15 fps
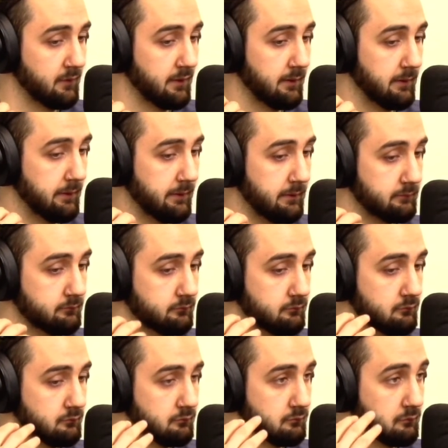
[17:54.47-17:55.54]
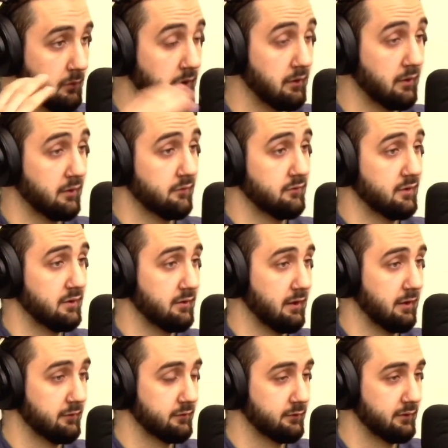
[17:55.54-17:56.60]
an NFT
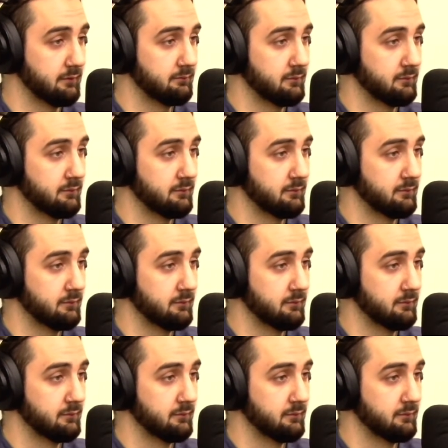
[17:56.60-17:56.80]
tied to it.